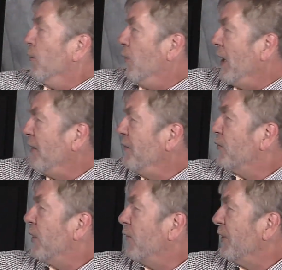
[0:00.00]
When
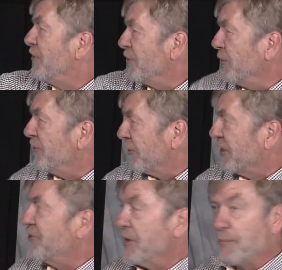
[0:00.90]
what we do
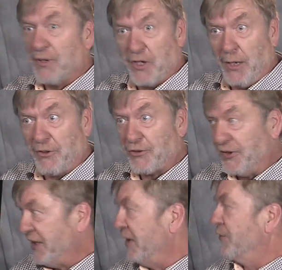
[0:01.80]
during
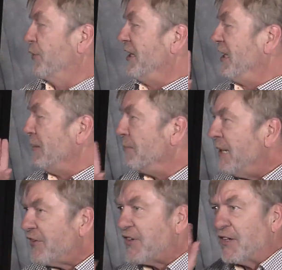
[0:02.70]
tympanometry is we
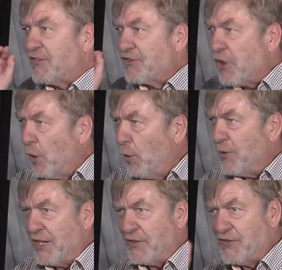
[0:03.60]
emit a
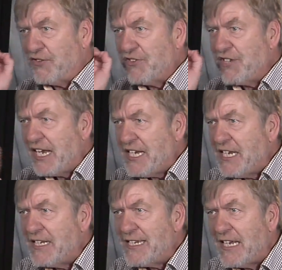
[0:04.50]
tone at a
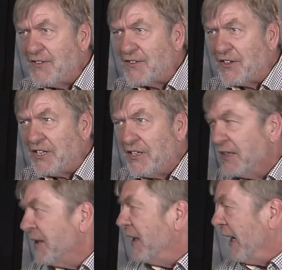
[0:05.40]
steady intensity
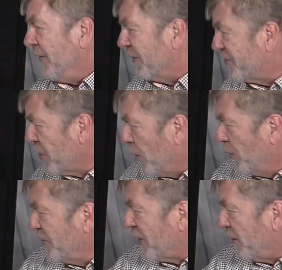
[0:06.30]
and the
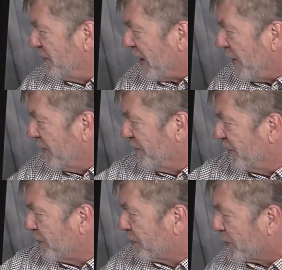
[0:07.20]
tone comes out of
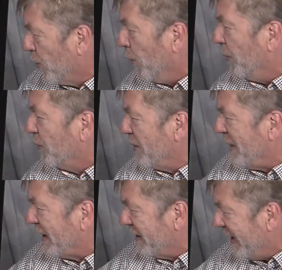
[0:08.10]
this probe, we
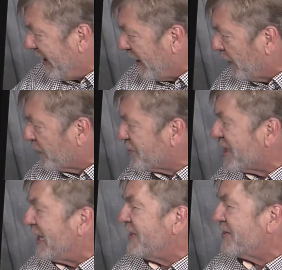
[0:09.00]
make an
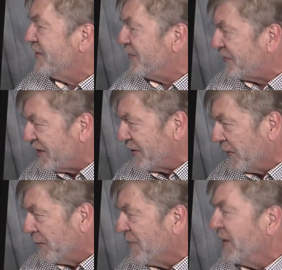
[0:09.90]
airtight
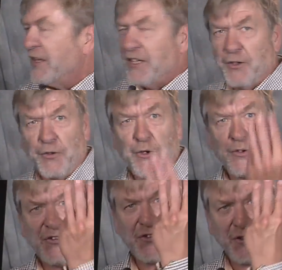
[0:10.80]
seal. You'll
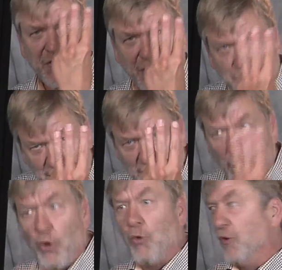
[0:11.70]
notice there's three
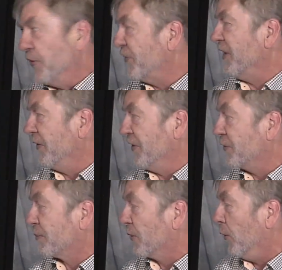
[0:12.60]
holes in
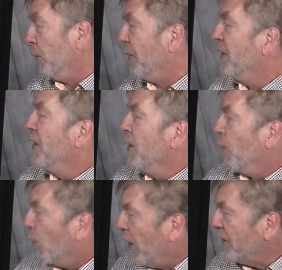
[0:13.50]
this probe.
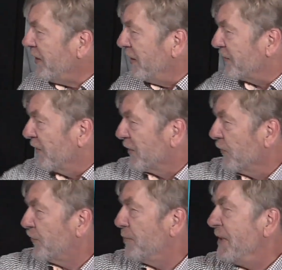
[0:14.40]
One is a
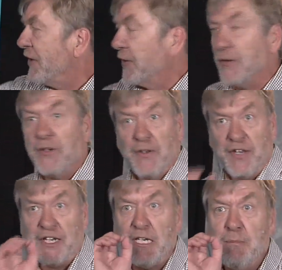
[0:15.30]
little speaker
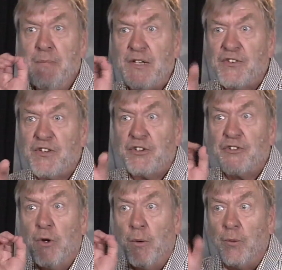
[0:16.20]
that emits a
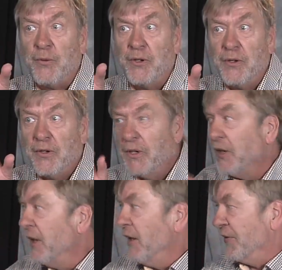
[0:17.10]
tone.
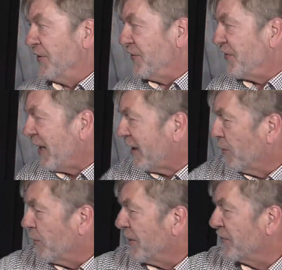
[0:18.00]
The
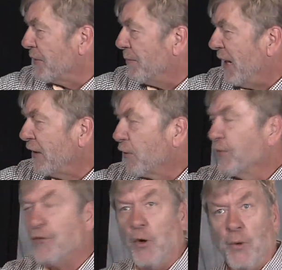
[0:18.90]
second one is a
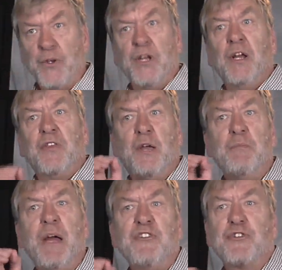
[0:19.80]
microphone
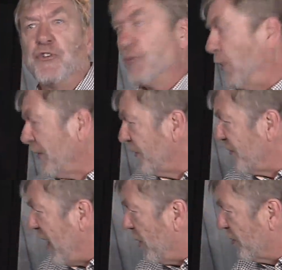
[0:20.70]
that measures what
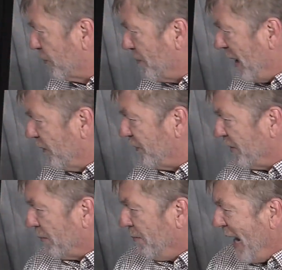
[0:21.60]
sound is
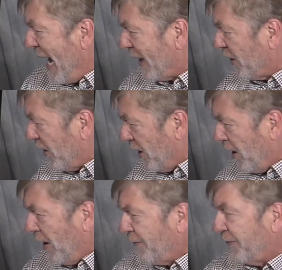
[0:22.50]
bouncing back
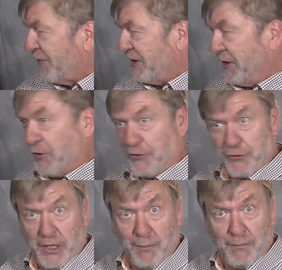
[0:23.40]
off the
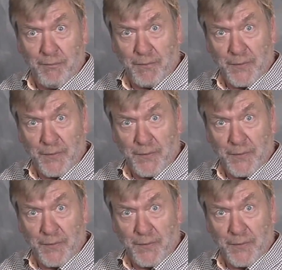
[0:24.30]
eardrum.